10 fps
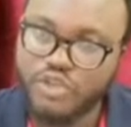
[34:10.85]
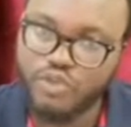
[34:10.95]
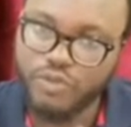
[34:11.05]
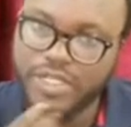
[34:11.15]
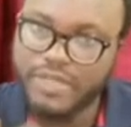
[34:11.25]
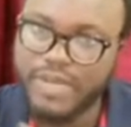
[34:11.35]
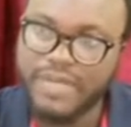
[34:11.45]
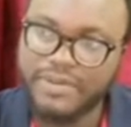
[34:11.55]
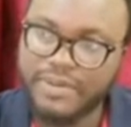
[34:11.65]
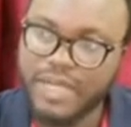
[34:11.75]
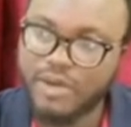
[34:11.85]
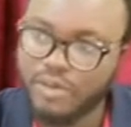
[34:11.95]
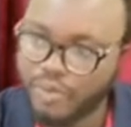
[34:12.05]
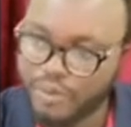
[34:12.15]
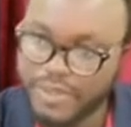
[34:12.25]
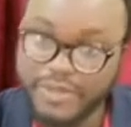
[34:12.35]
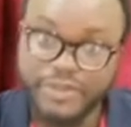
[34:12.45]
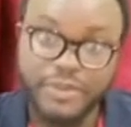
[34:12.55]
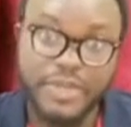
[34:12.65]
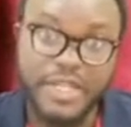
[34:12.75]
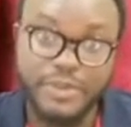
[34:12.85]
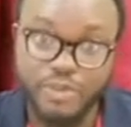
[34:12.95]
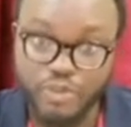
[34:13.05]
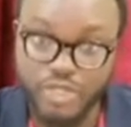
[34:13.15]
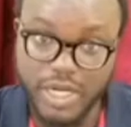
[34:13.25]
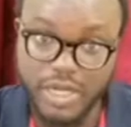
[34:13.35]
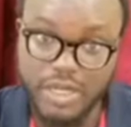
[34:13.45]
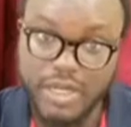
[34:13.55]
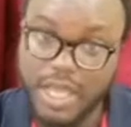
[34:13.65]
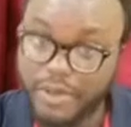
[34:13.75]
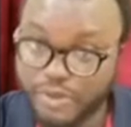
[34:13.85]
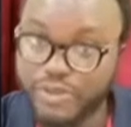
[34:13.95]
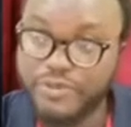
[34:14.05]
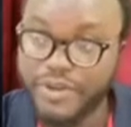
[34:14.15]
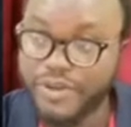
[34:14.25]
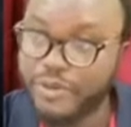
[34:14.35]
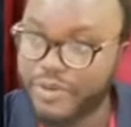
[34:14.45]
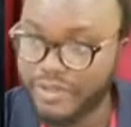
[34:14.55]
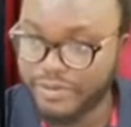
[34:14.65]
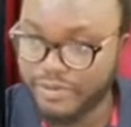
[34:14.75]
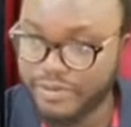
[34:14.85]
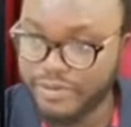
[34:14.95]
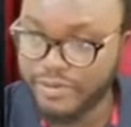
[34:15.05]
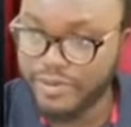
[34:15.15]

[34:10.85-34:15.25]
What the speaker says: through this platform that got property from me in Abuja, I'm also very grateful.